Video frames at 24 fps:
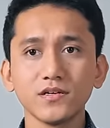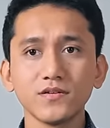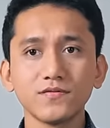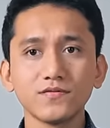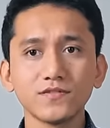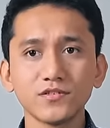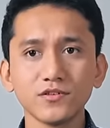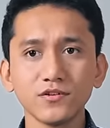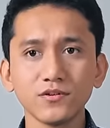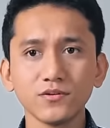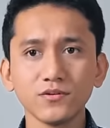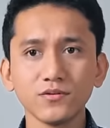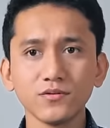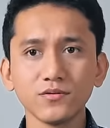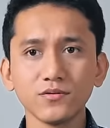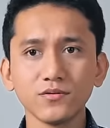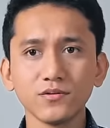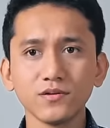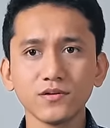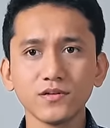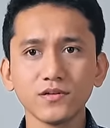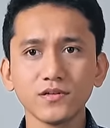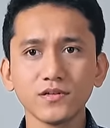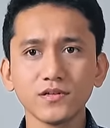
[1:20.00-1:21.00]
If so,
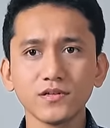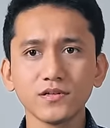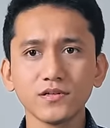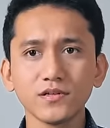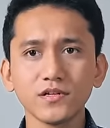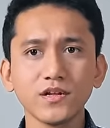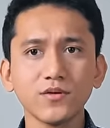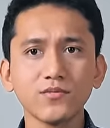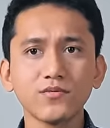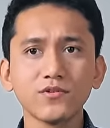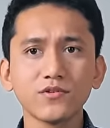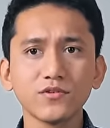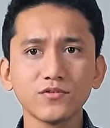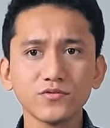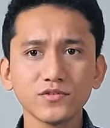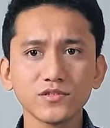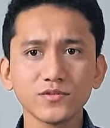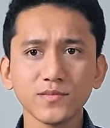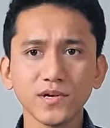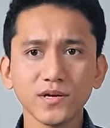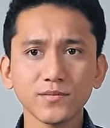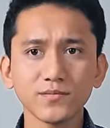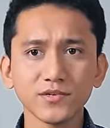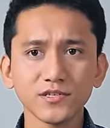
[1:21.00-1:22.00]
then I would
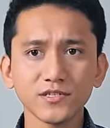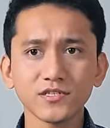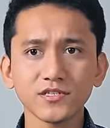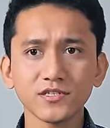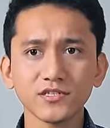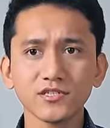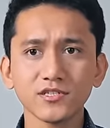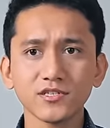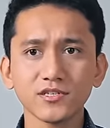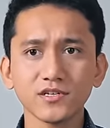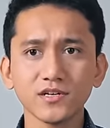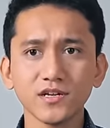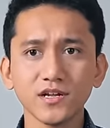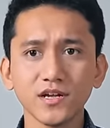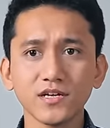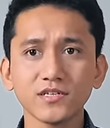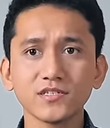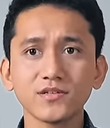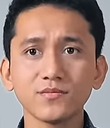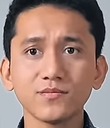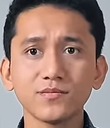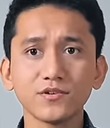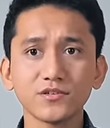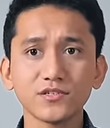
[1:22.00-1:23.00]
lose my position
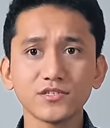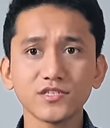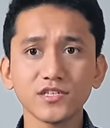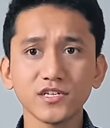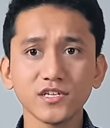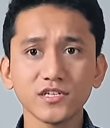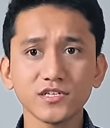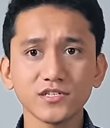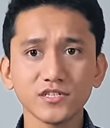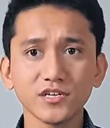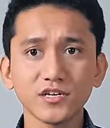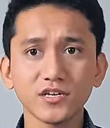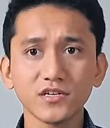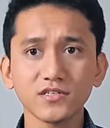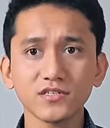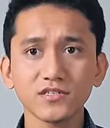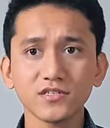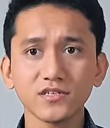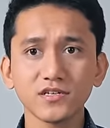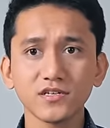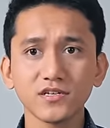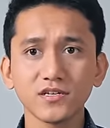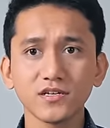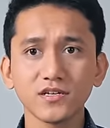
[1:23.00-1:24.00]
as the person in
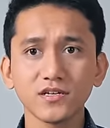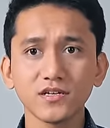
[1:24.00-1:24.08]
charge.